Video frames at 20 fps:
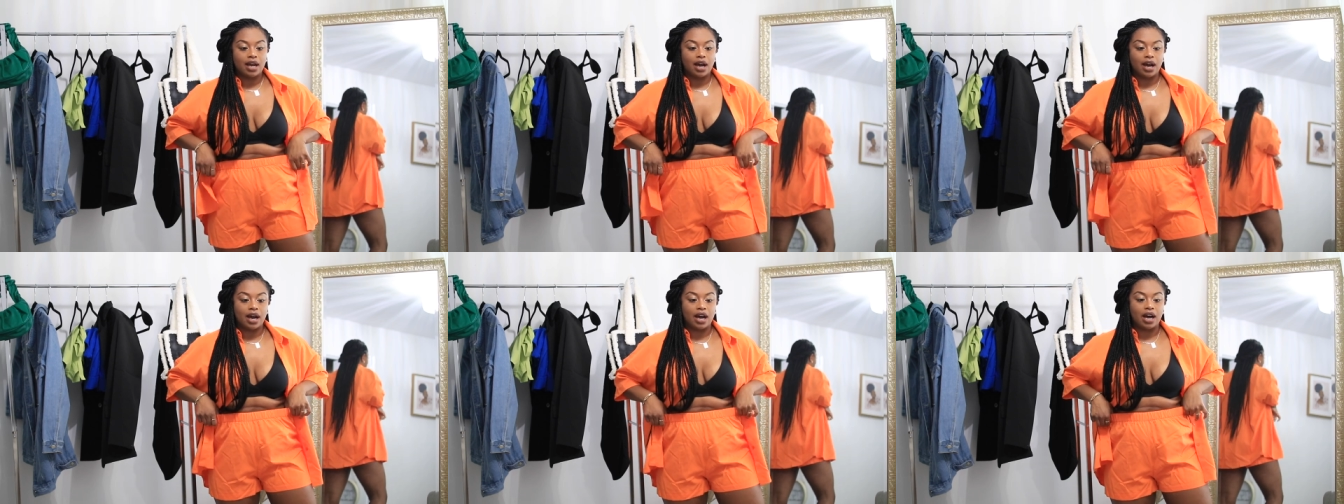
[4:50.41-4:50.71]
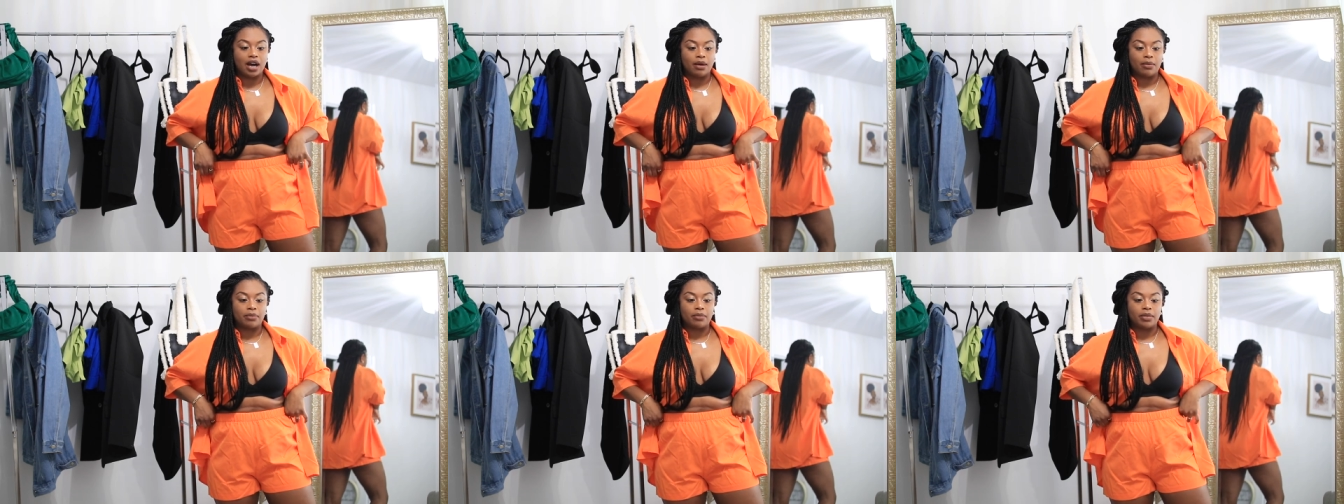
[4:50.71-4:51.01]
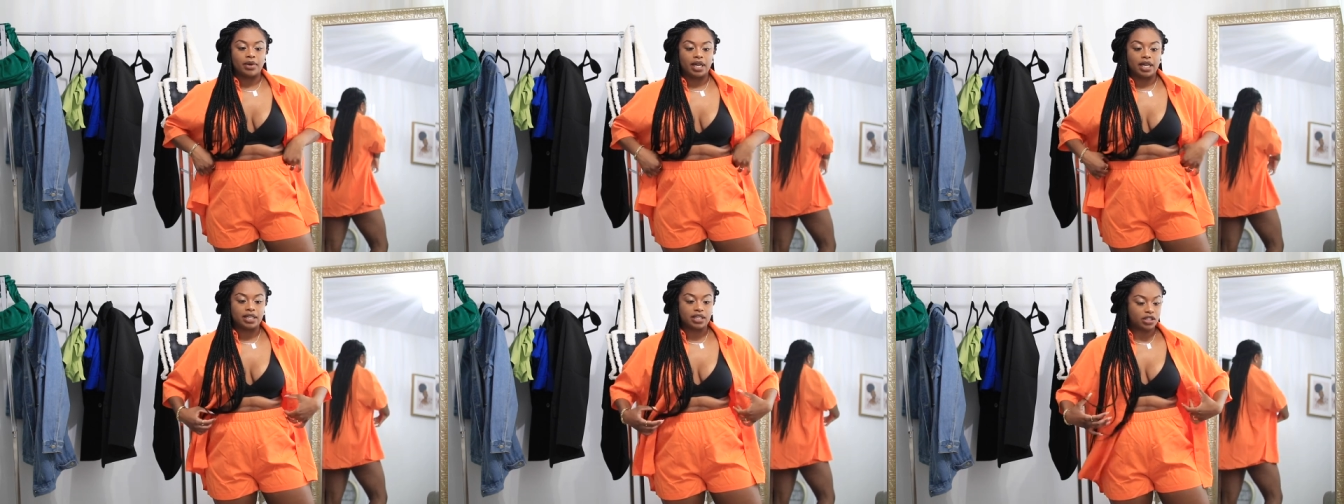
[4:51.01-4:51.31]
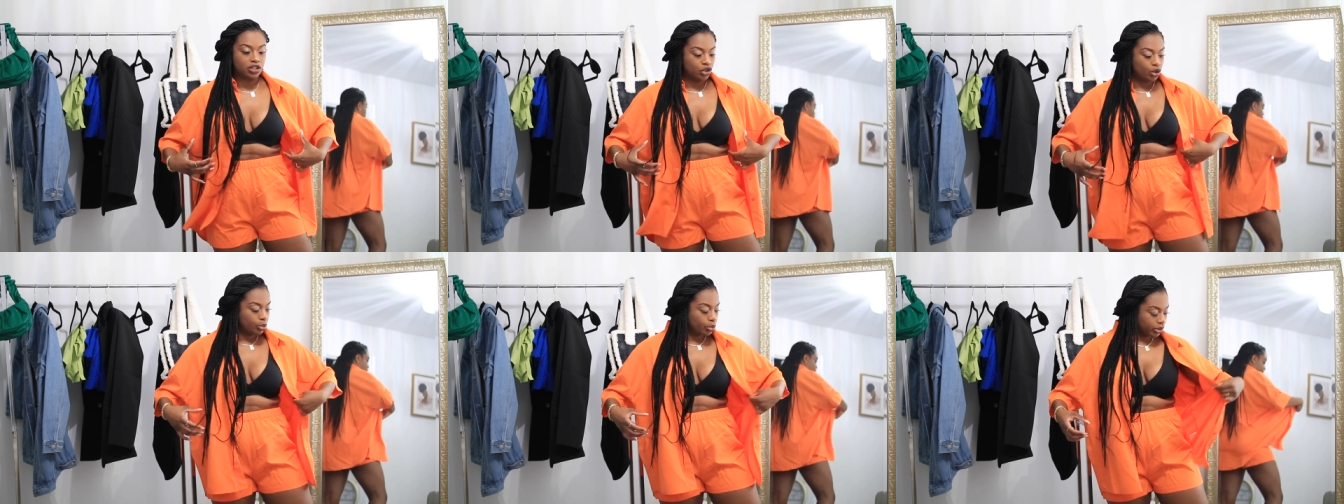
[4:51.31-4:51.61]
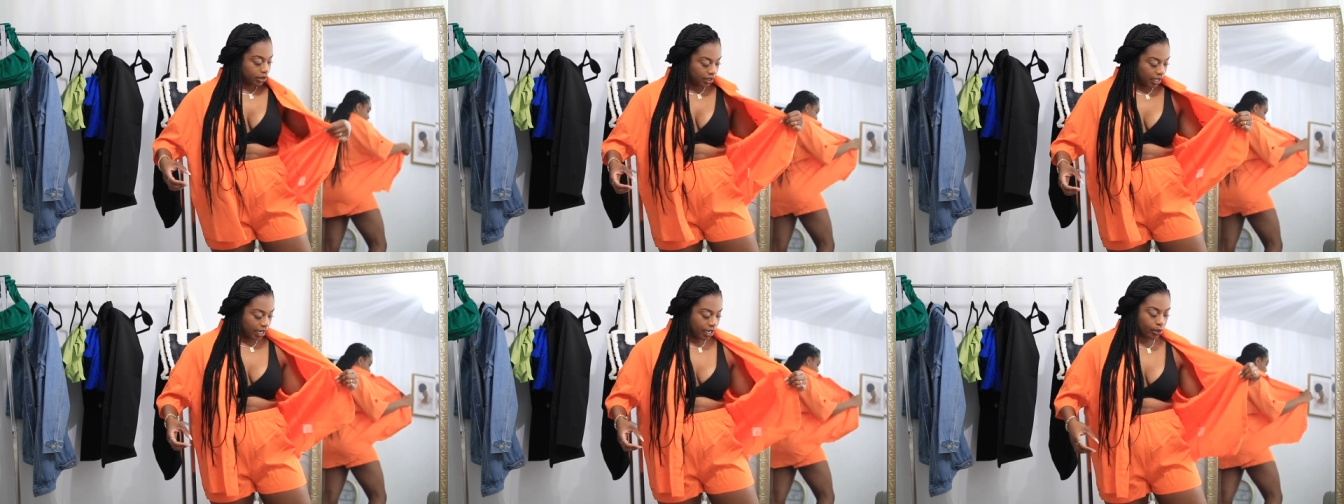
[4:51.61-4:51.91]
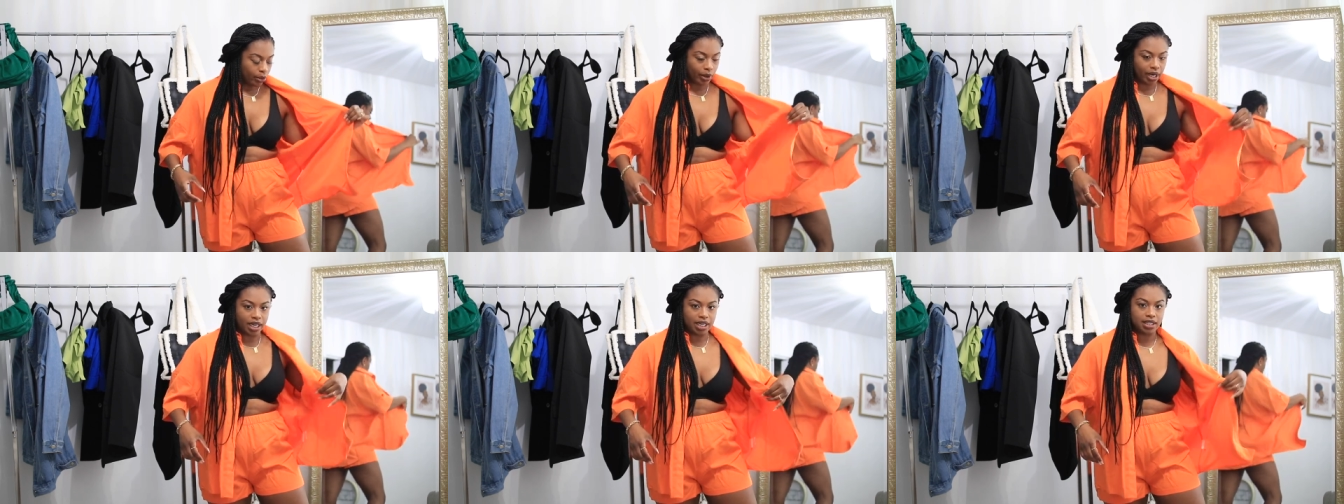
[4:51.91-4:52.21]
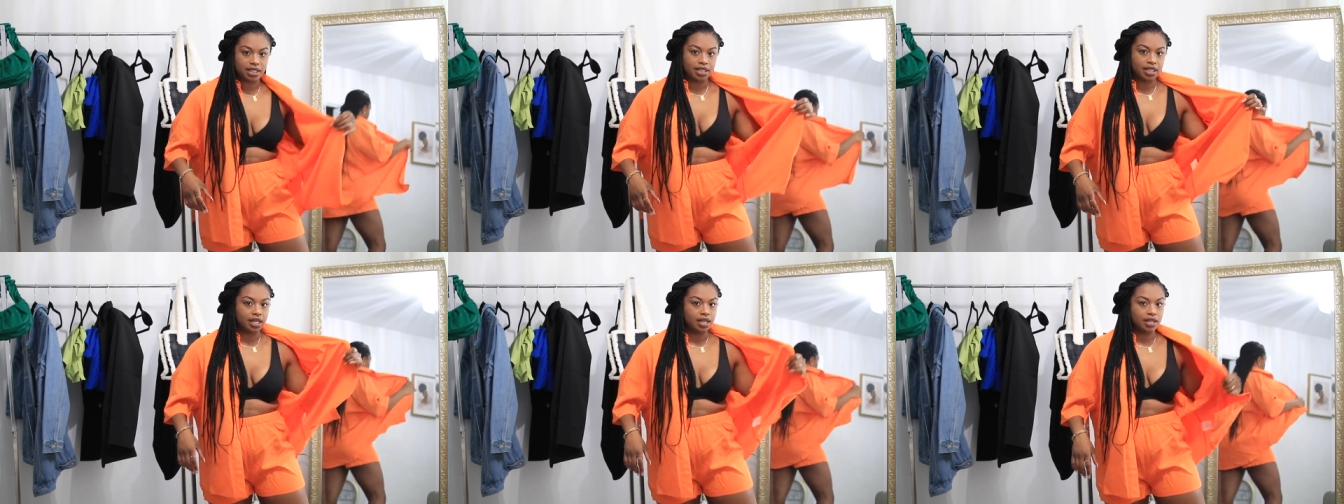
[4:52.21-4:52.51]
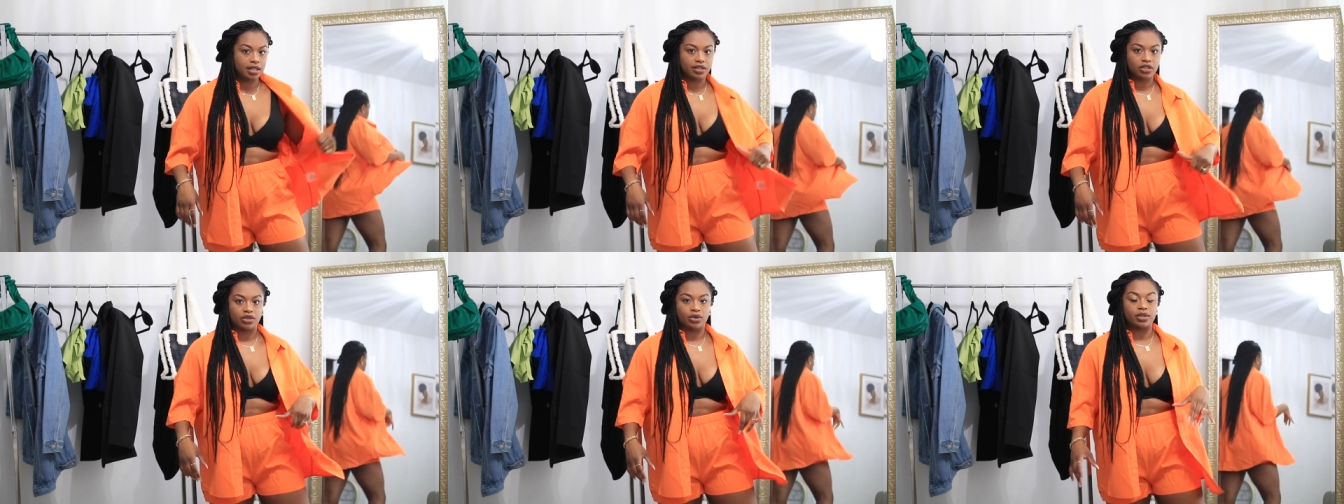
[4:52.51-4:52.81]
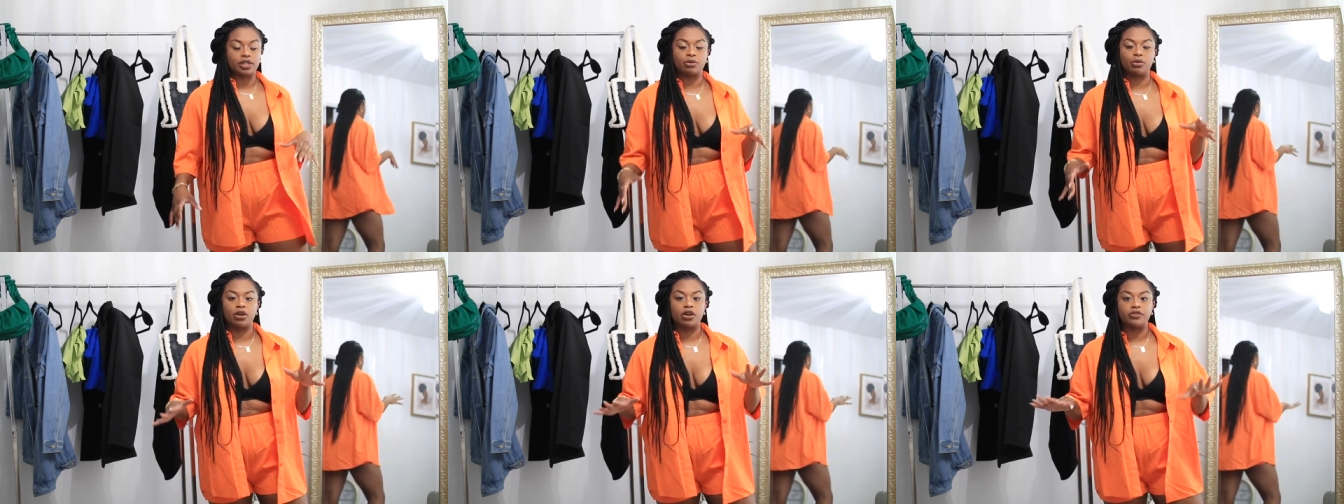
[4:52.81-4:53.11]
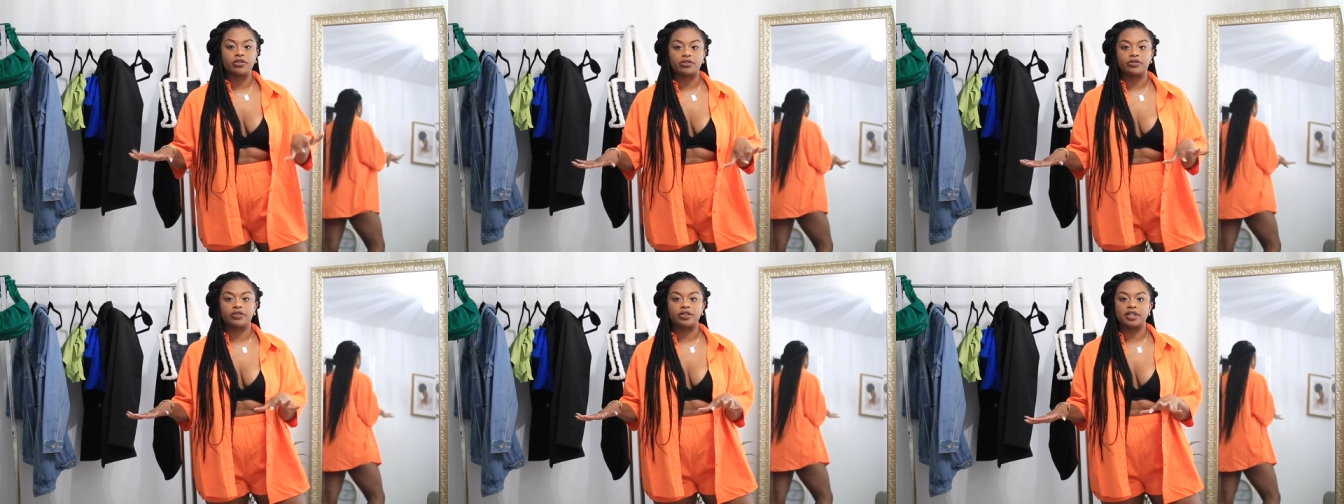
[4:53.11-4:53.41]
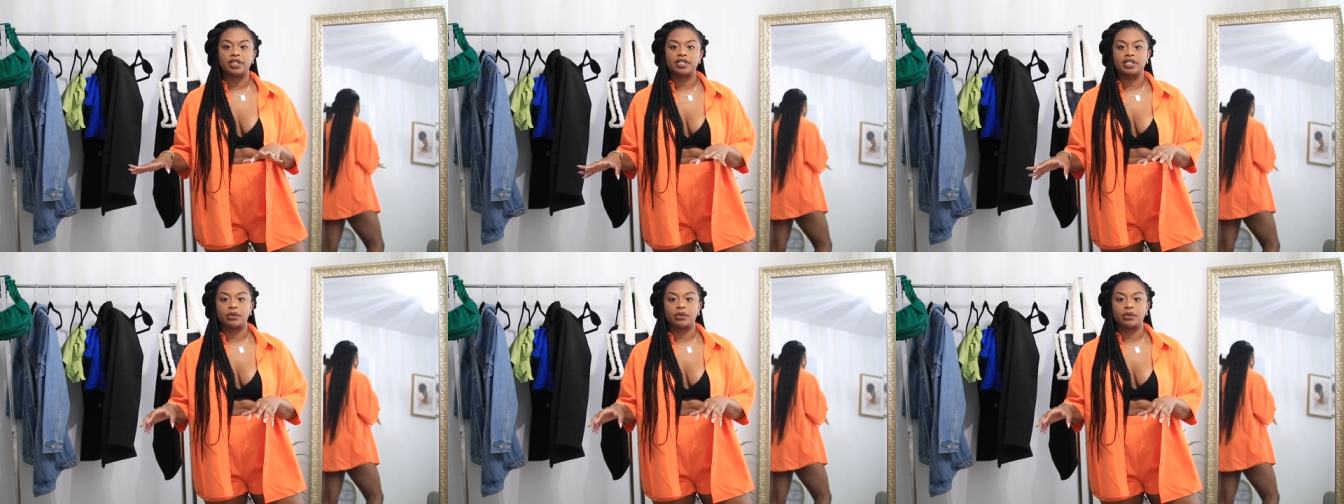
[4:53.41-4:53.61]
Um, it's super lightweight so it's perfect for the